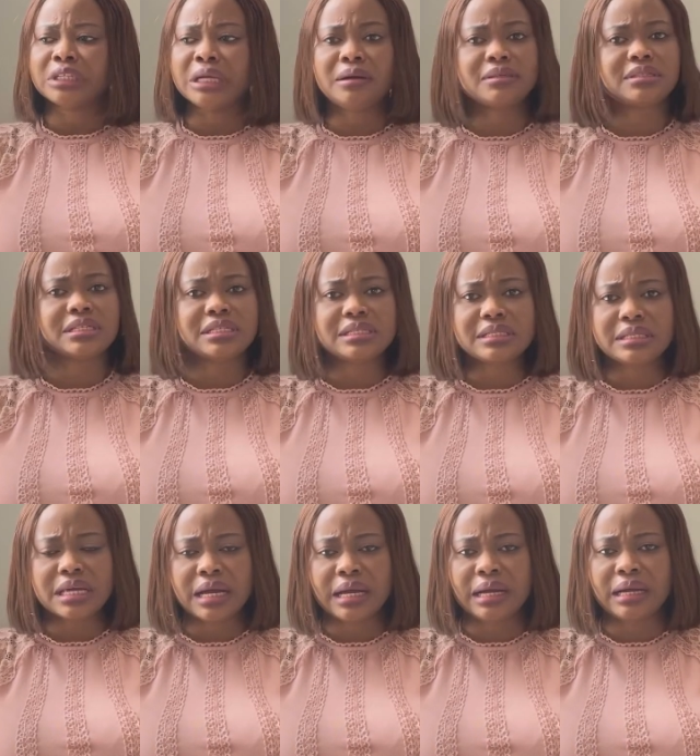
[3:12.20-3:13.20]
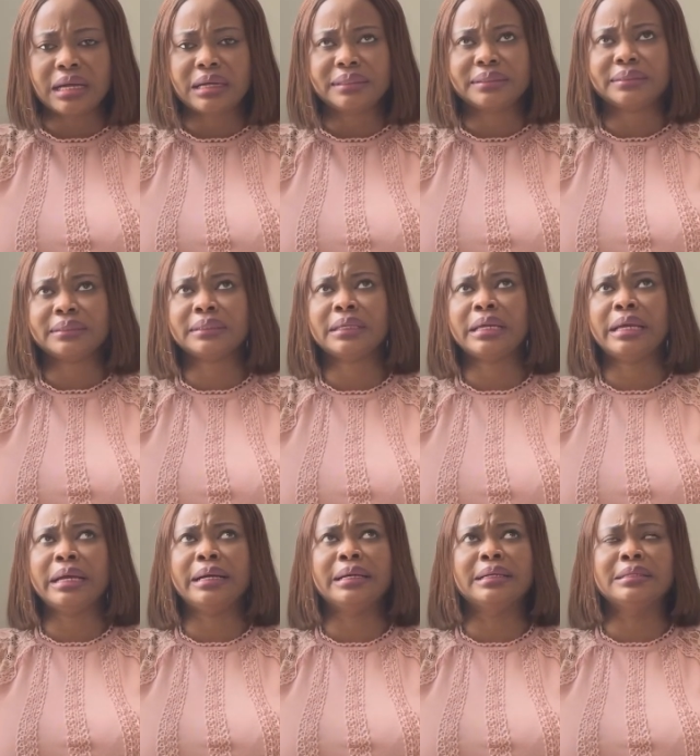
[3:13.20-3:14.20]
I was really sad
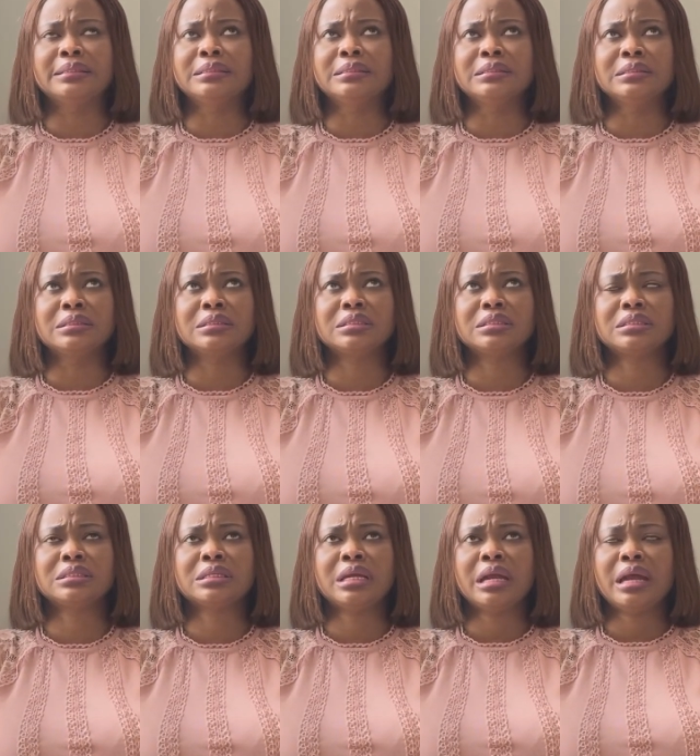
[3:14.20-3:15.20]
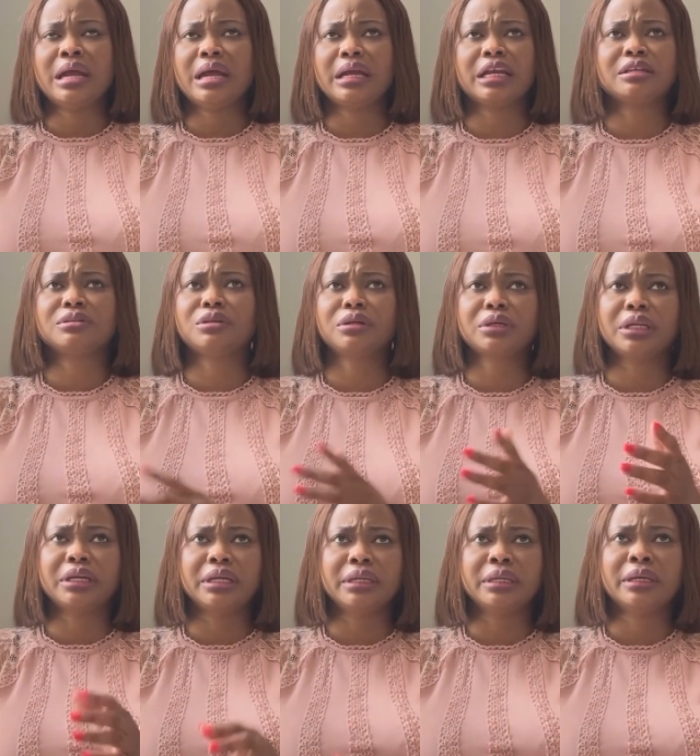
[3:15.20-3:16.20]
and I was
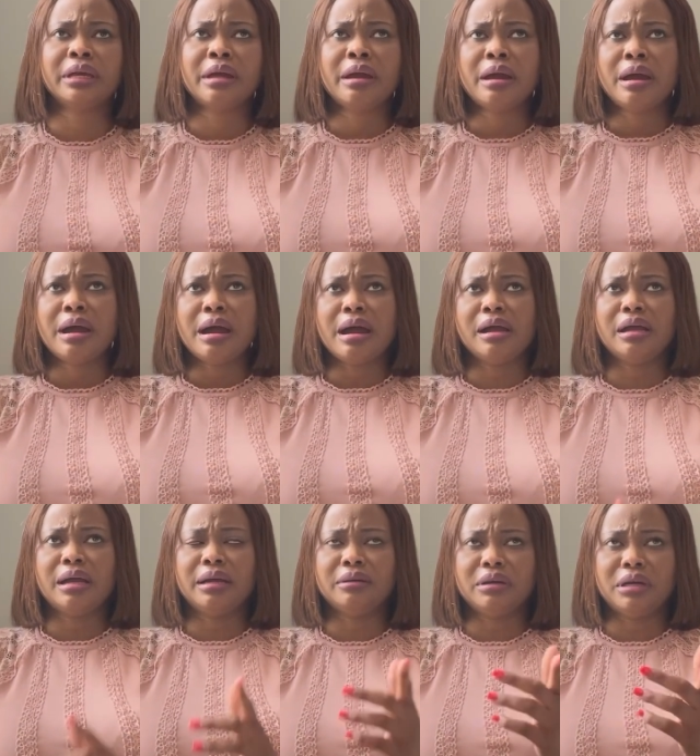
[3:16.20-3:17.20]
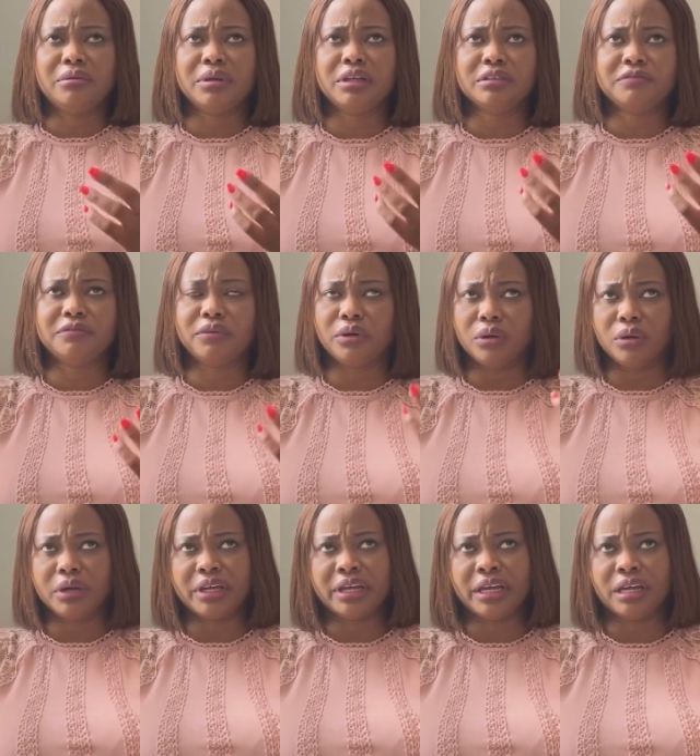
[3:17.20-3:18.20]
struggling. I went
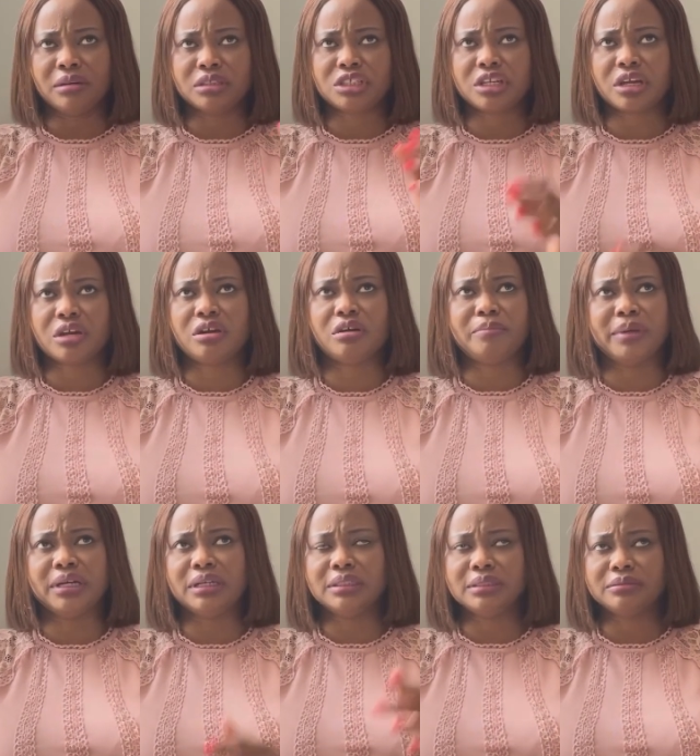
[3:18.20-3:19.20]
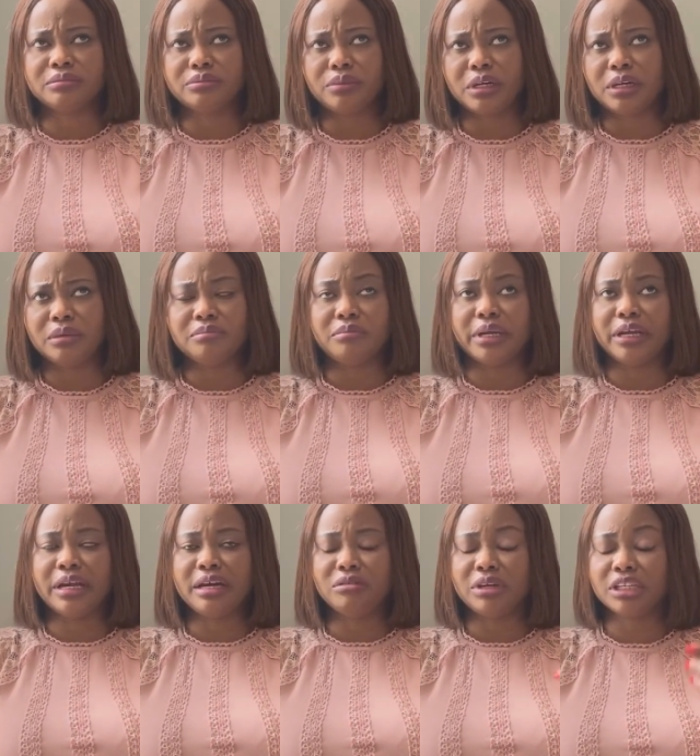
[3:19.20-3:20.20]
for a health checkup and my
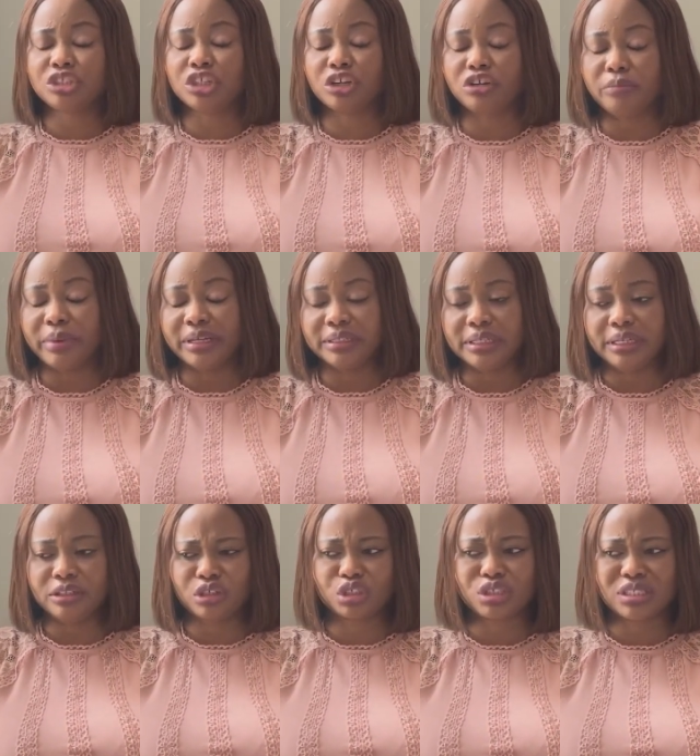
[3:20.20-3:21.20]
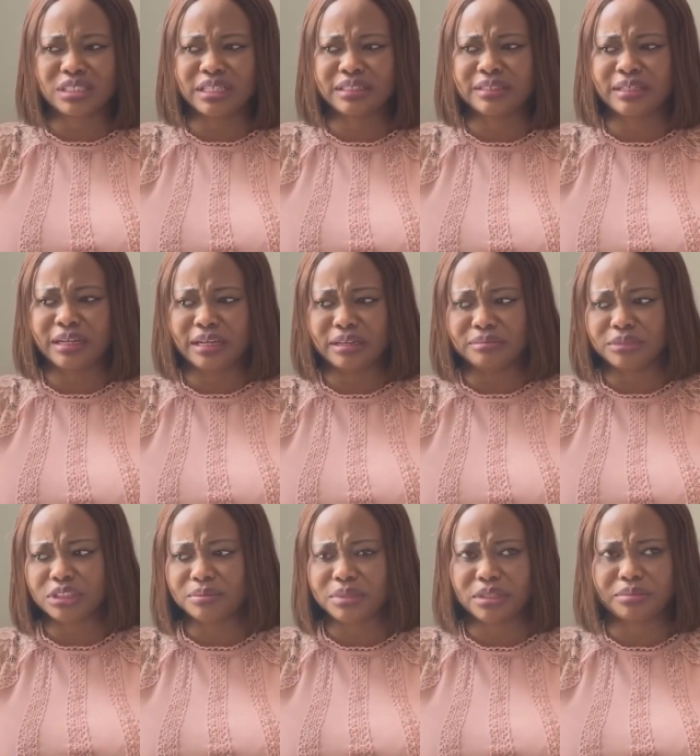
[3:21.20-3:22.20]
annual checkup, and a doctor said
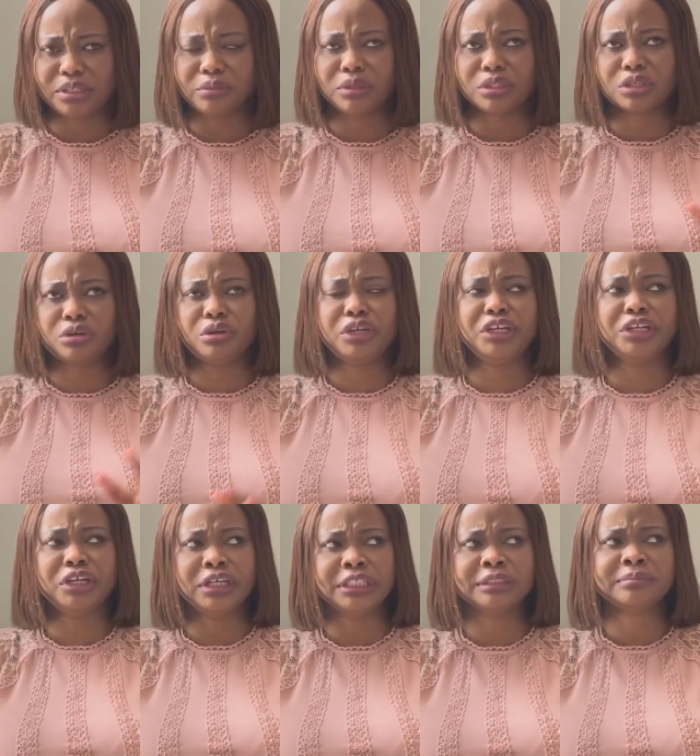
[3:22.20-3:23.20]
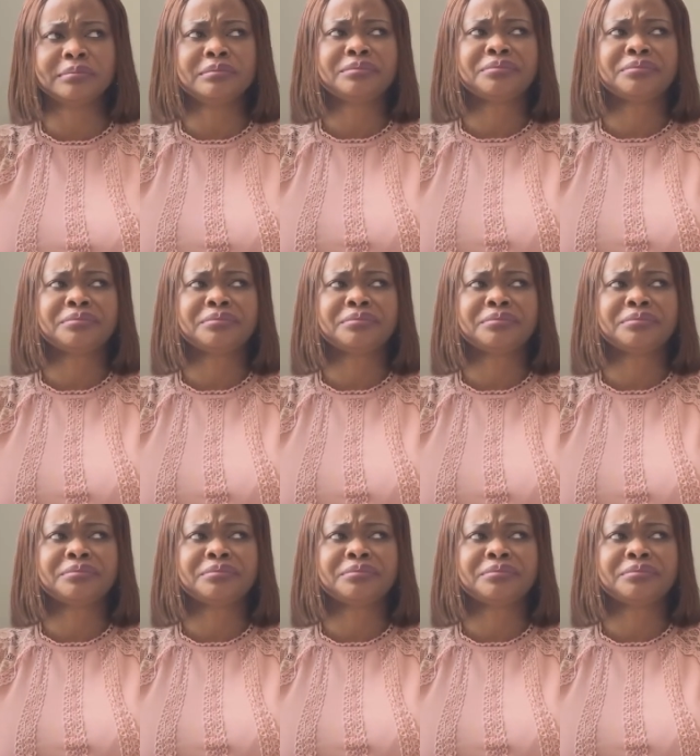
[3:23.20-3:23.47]
something was going on,